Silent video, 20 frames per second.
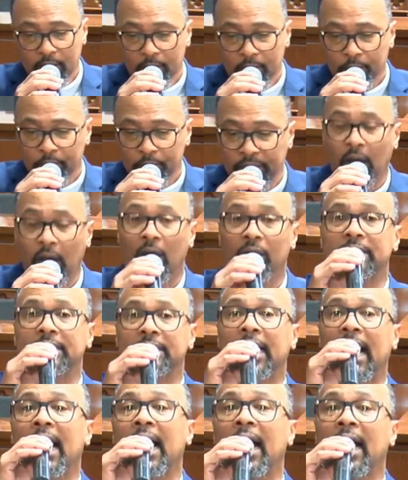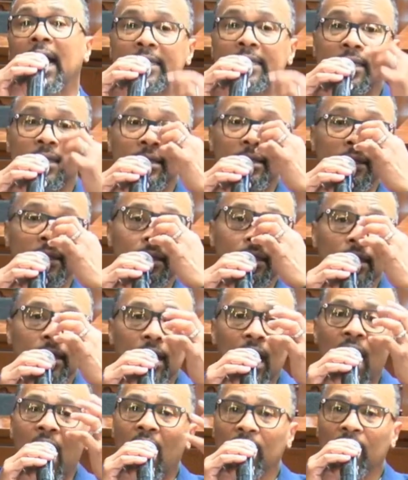because God,
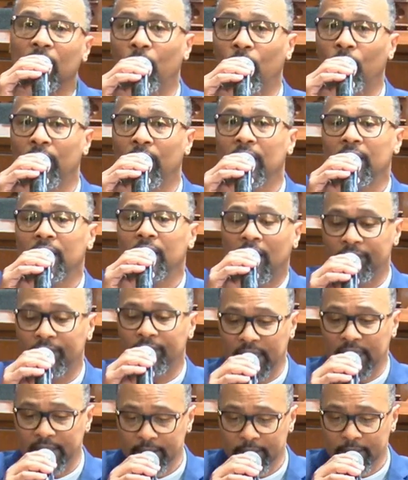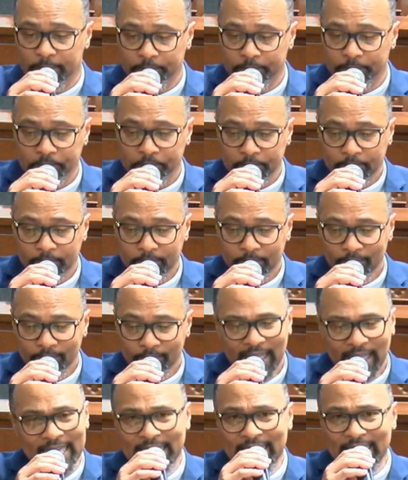our Lord, loves us.
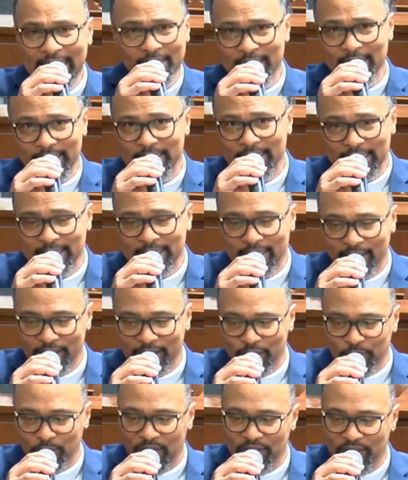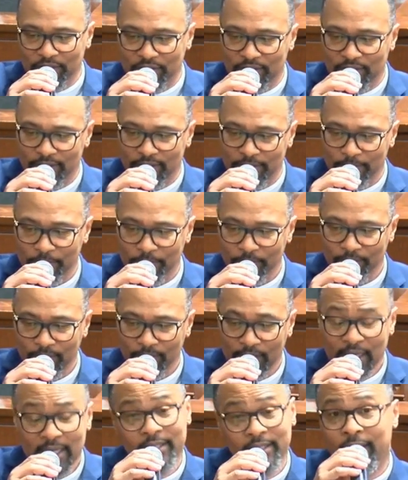He gives us these illustrations.
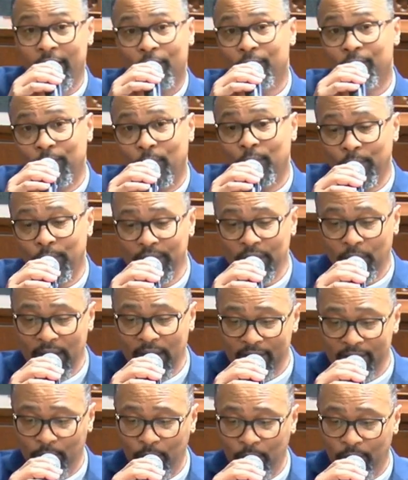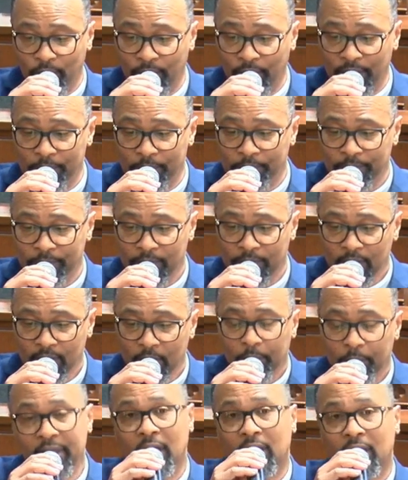Therefore, we don't have to worry
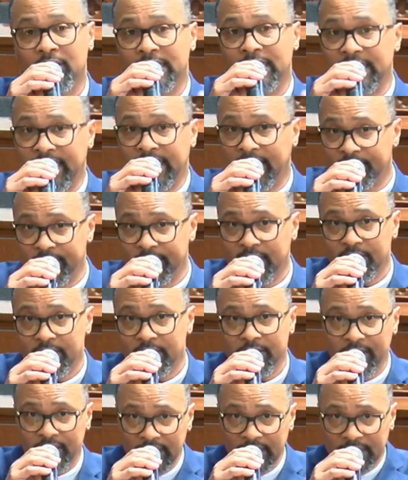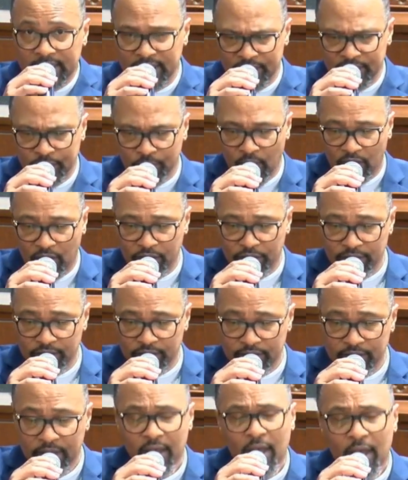because he gives us these instructions.
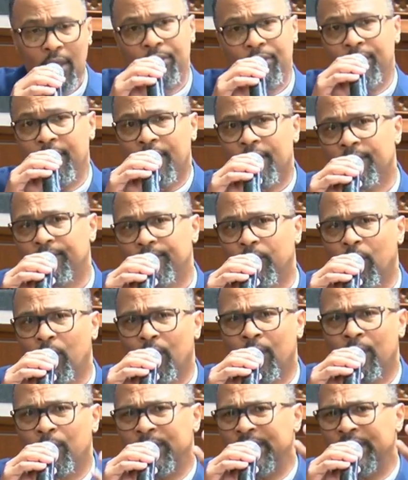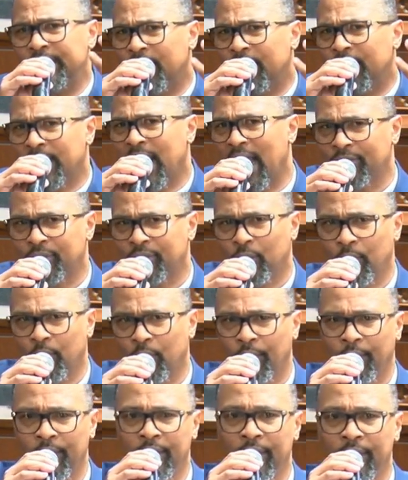Therefore, we don't have to
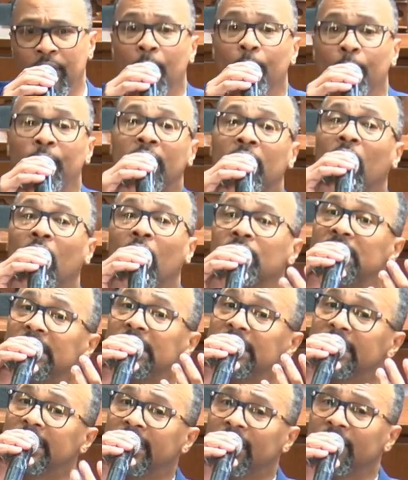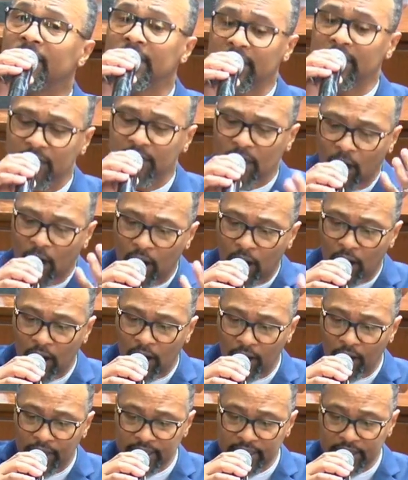worry because he gives us all
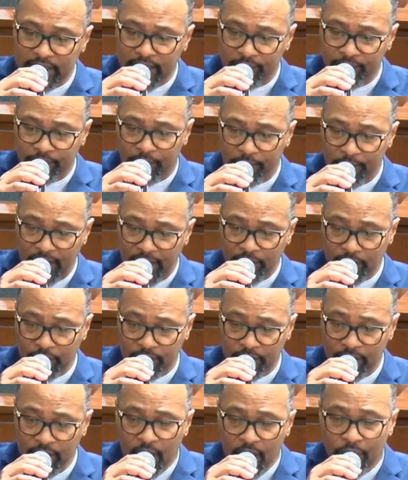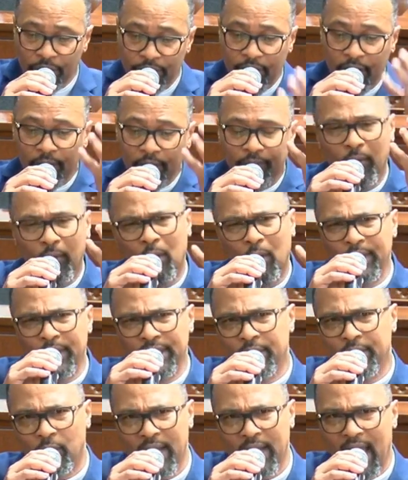this information. Therefore, we
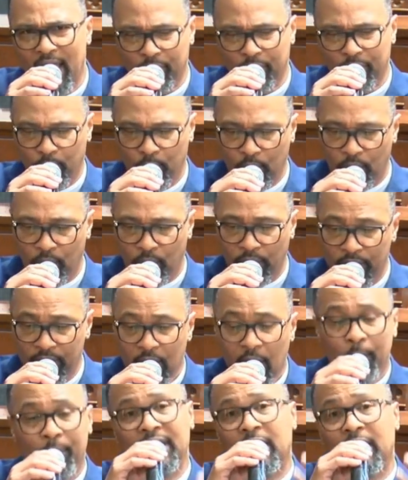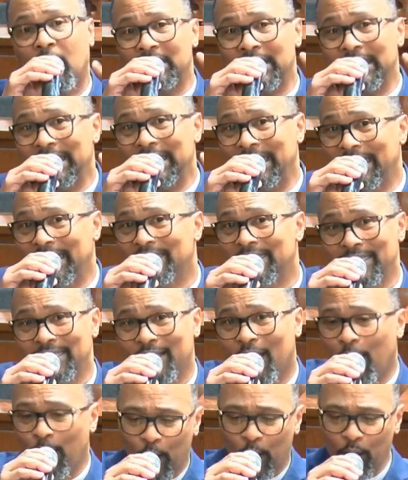don't have to worry because he gives us
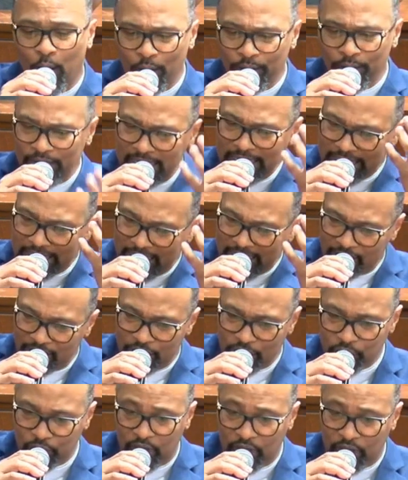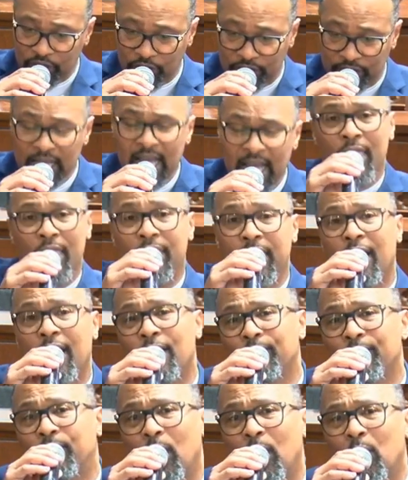all these illustrations.
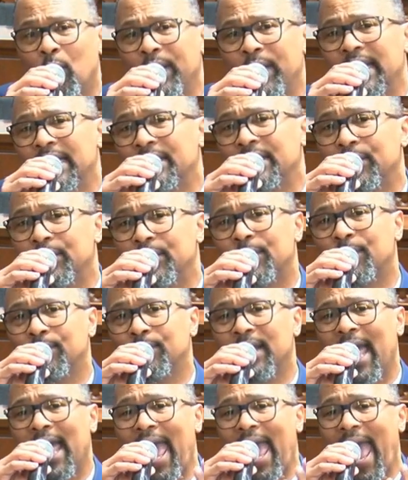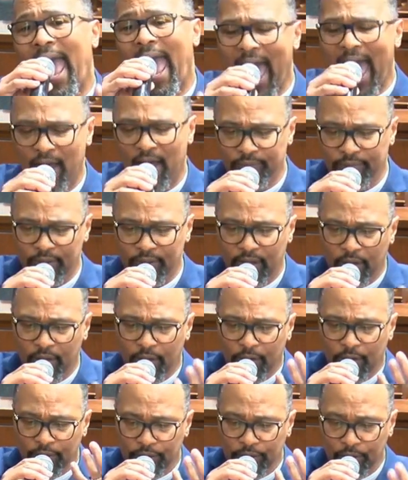Therefore, we don't have
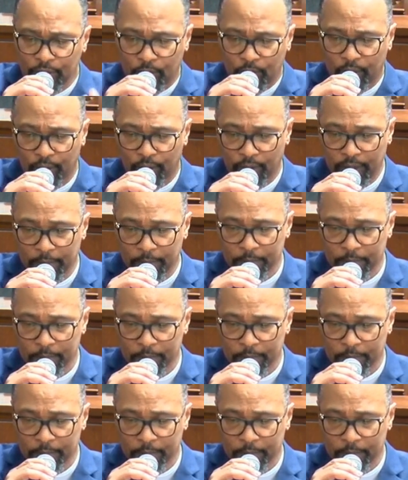to worry.